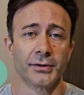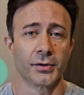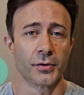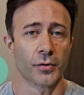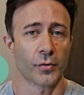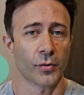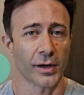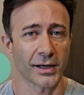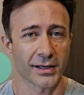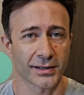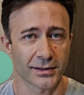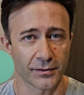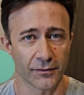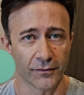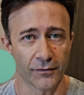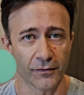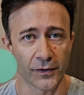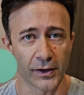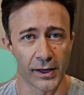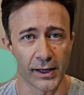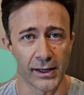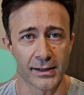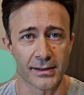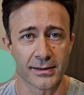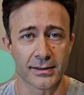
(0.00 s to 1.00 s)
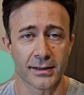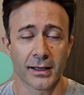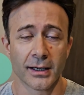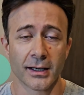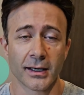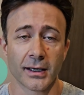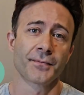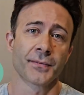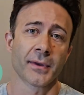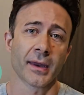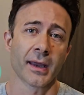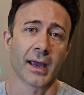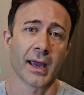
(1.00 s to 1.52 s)
the resting phase,
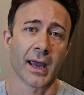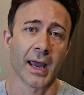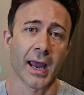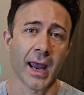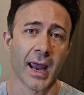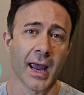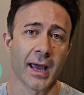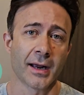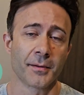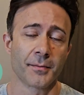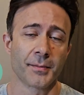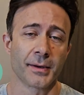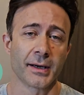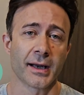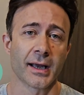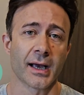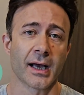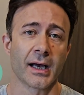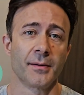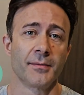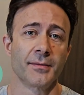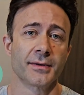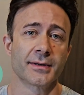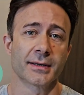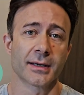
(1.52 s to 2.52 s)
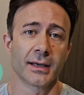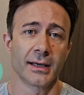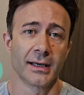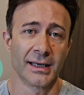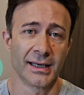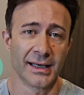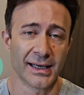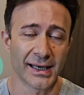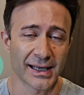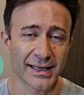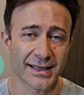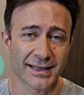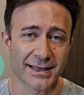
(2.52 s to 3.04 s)
hair becomes
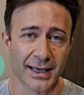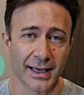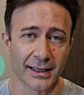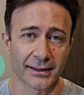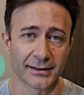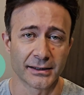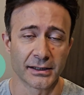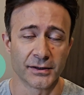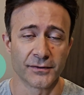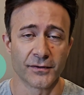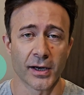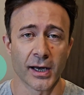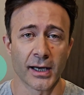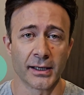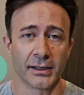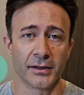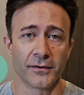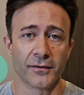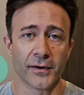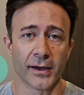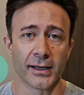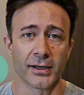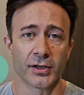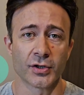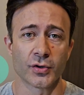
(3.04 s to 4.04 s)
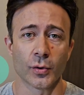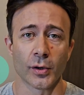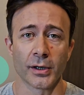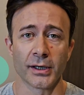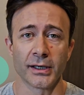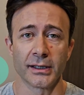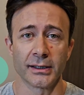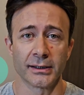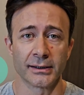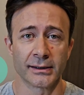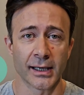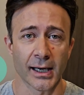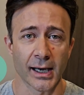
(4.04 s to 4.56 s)
less active and
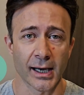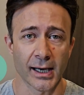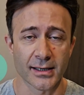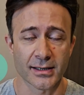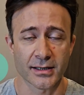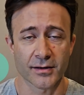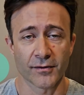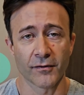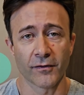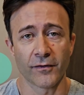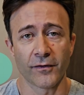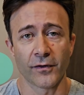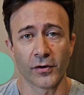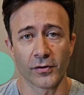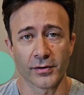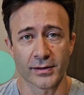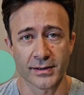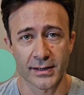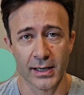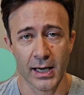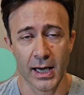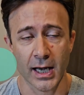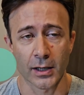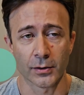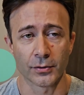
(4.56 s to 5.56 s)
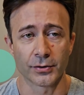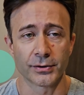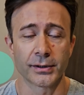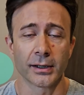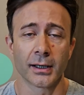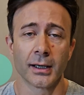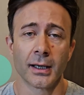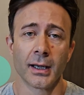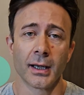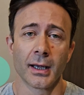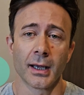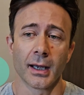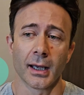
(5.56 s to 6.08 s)
eventually dies and falls out.
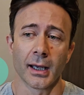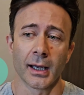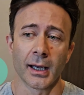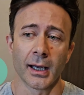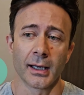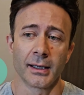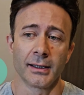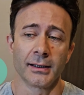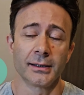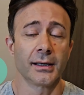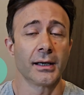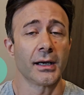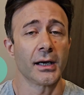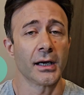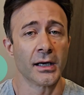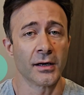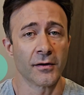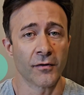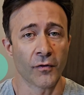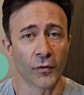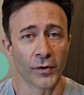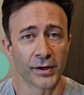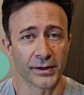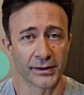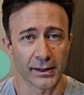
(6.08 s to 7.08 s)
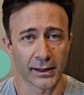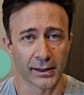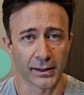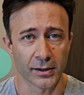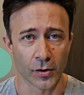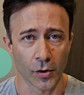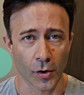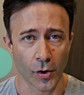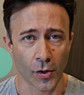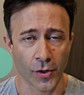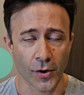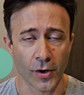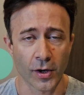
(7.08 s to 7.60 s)
And if we take
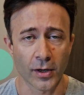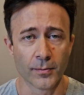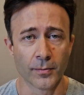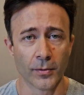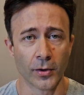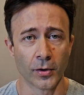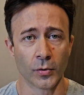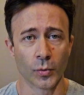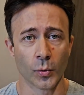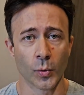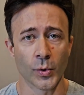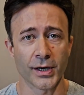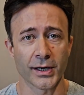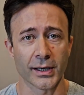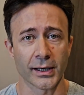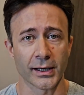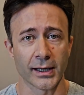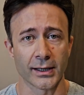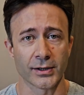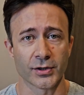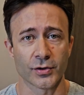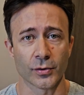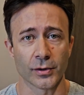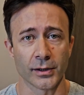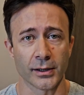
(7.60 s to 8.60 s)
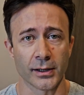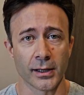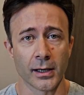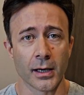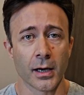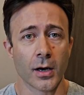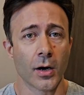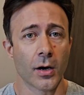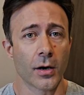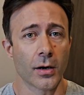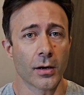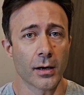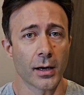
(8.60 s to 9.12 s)
growth hormone, we can actually
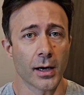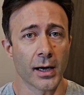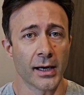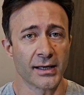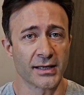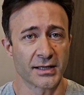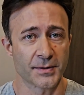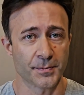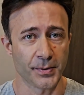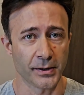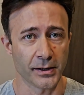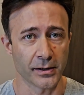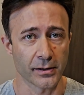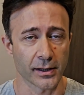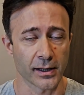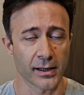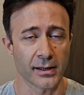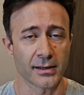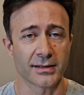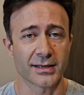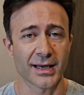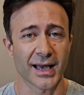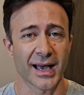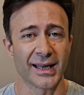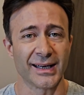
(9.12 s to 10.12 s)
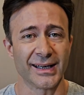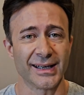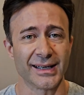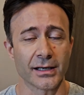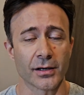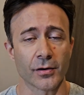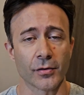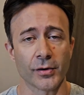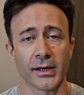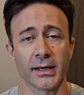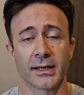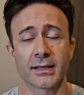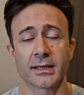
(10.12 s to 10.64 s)
experience an
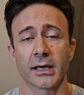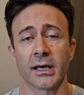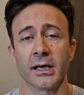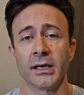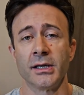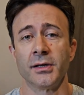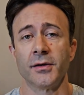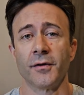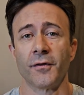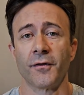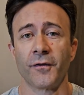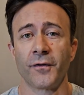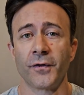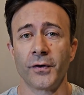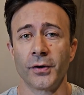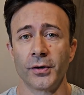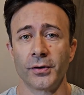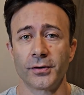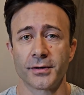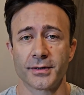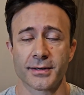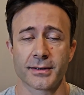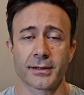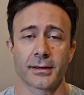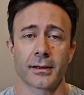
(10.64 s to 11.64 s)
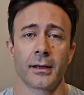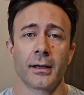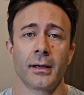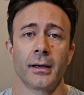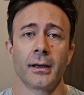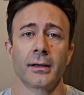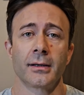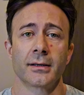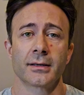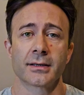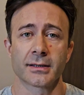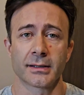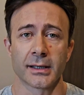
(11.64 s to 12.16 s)
increase in the first
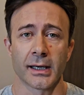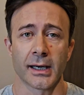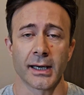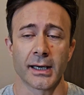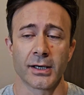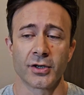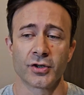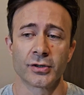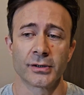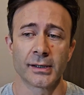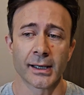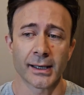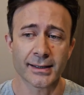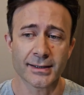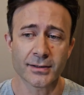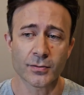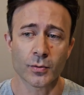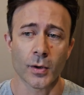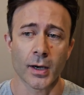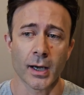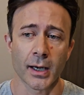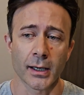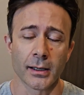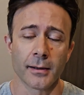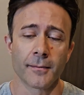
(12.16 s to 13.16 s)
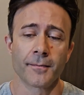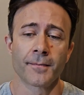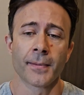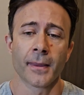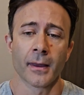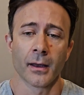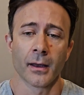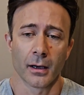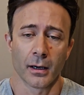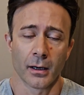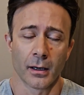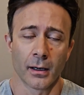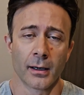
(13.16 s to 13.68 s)
stage. That's why
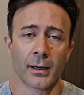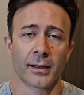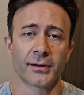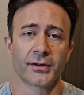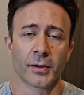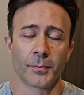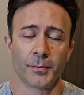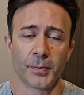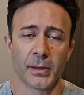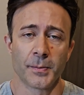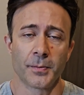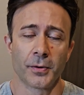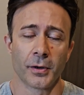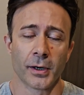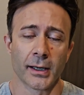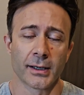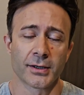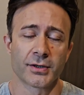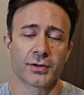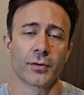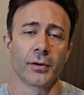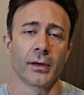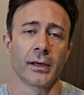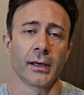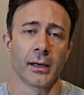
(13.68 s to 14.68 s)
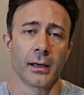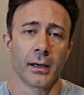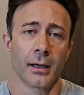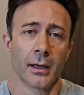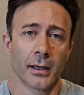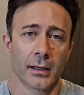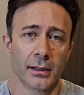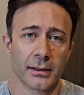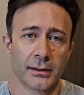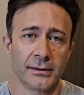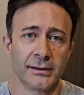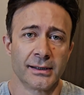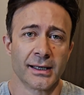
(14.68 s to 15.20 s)
a lot of people actually,
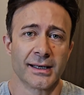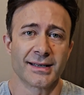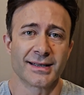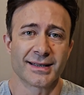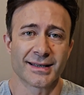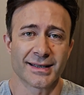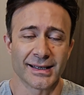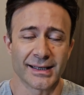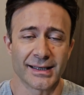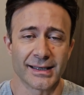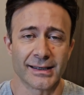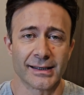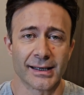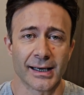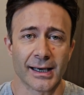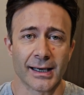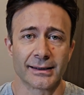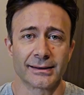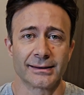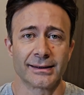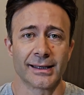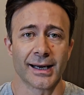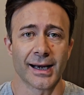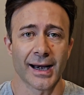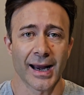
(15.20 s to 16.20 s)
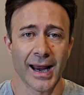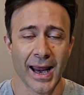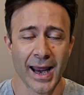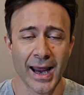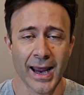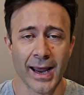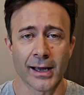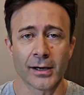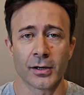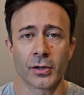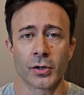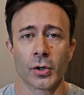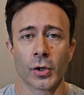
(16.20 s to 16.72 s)
they see that their
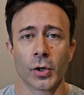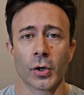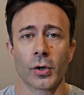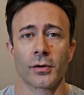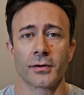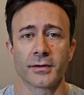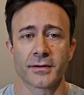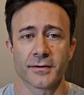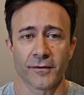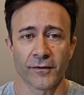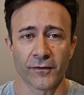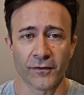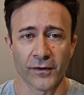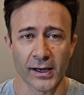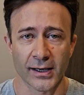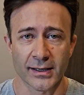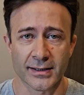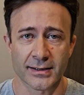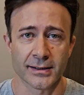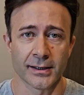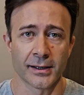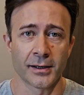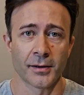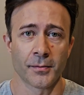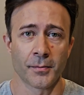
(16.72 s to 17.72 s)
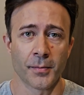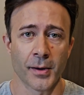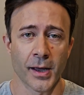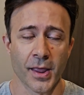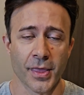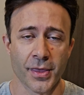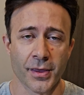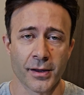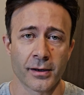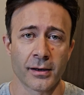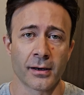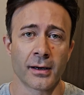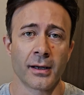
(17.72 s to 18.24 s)
hair grows faster,
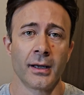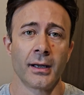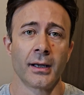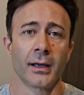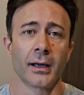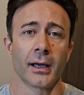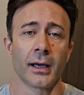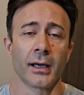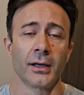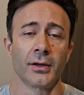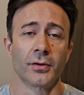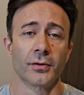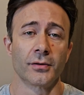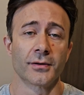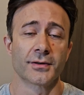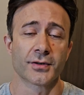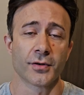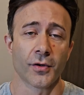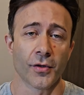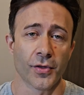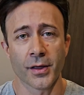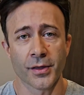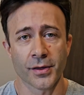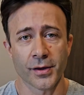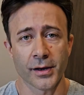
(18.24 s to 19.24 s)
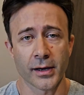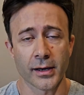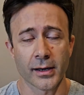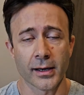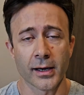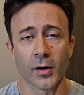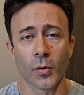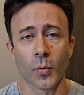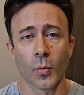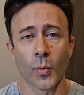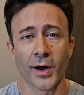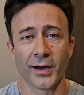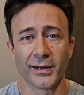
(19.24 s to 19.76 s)
better, and also
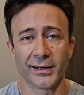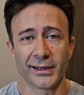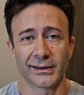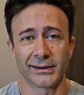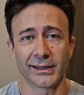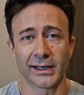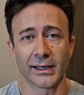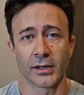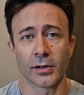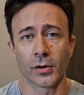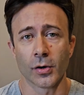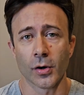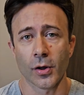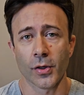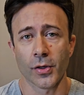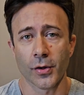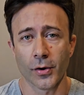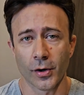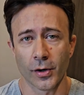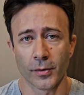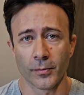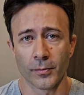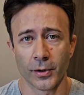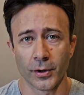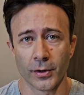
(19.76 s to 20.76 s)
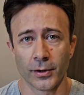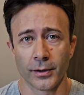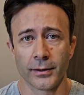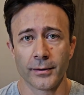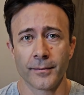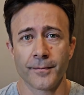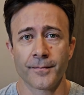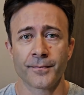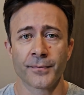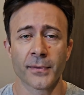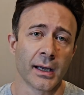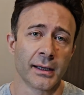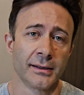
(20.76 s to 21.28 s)
thicker when they take growth hormone.
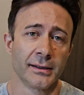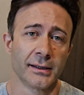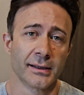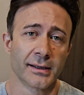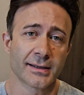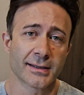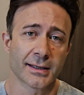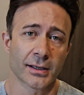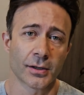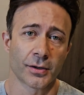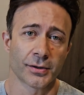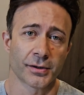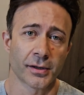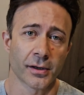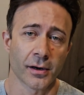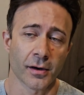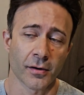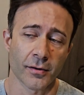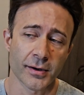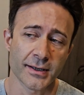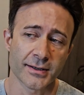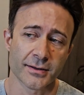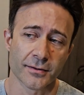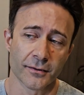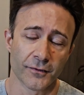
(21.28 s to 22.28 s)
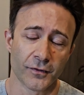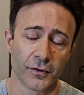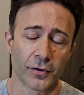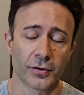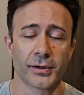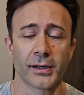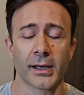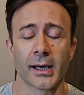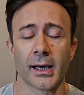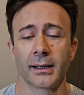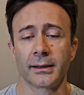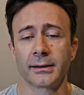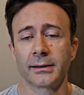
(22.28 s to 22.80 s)
And there is another reason for
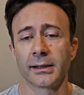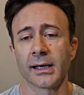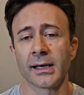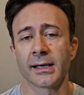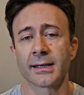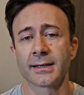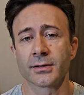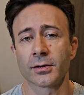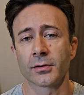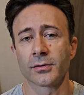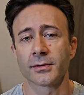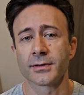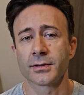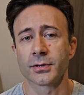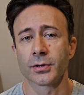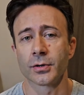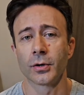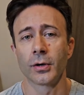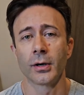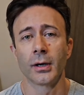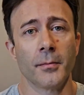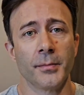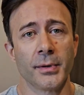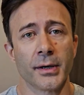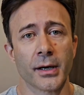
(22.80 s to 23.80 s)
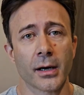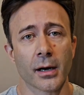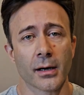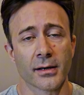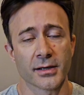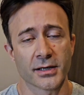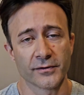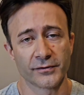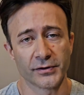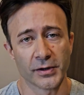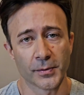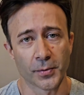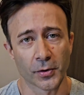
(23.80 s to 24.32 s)
that. It's also
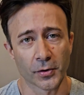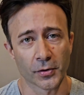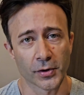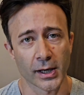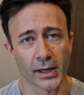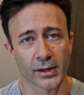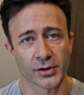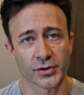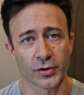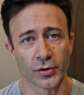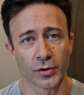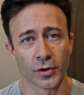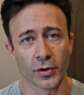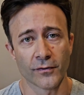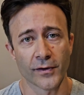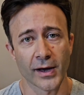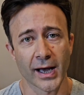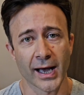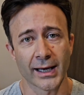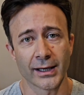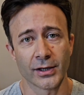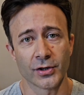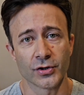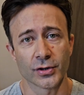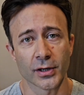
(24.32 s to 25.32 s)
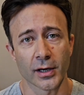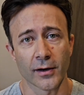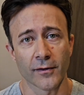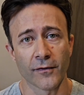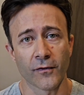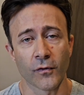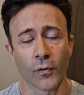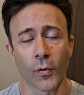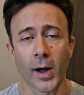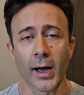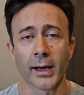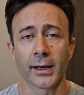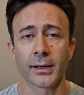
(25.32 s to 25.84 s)
because of the production of I G
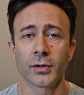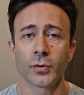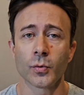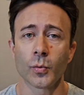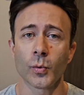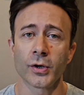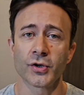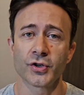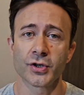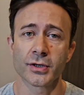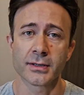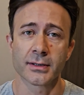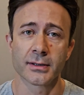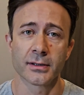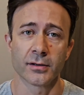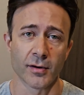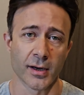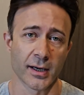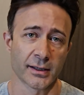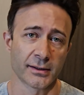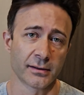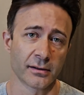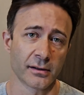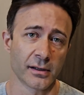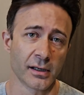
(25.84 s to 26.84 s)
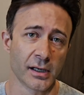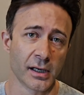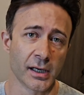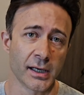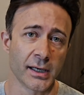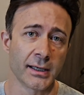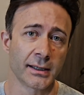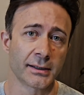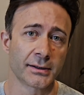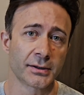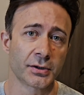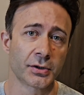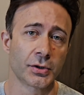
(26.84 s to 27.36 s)
F one, which is directly
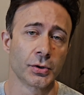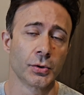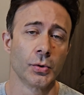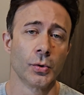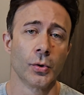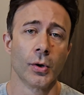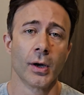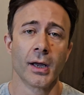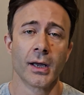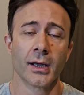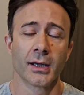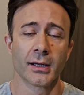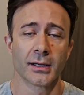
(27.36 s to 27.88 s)
linked to